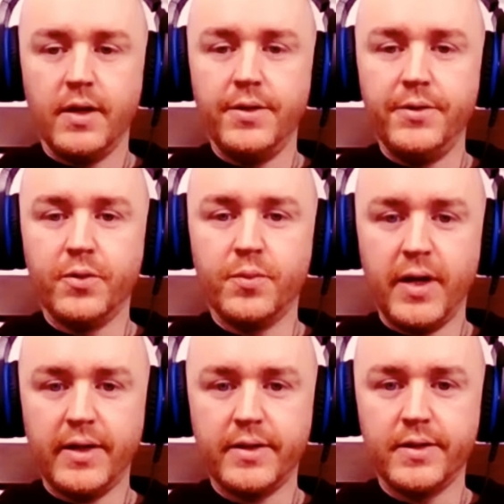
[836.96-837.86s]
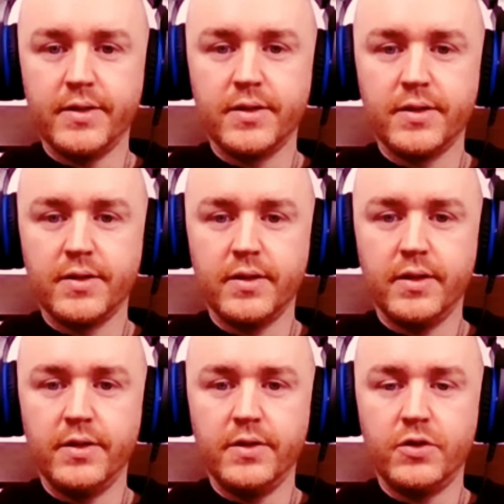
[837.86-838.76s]
in your practice
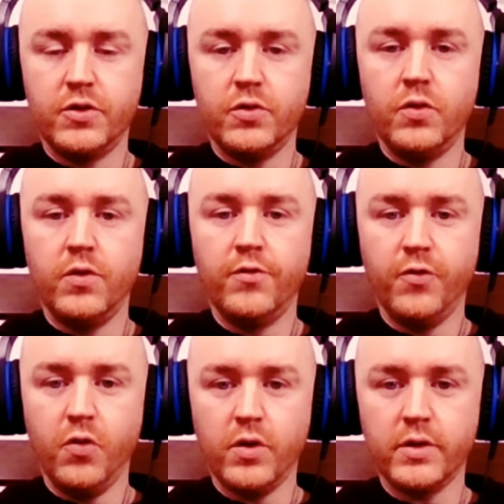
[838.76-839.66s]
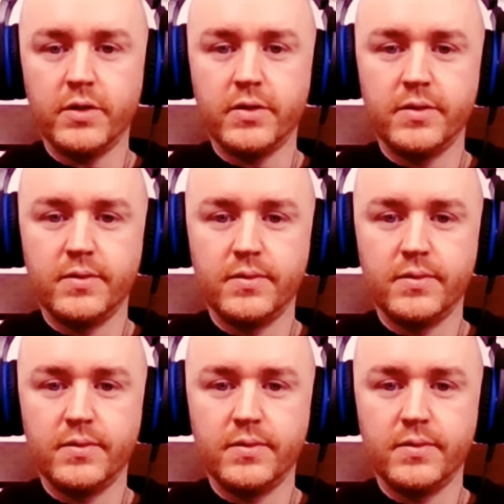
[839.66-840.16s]
is to focus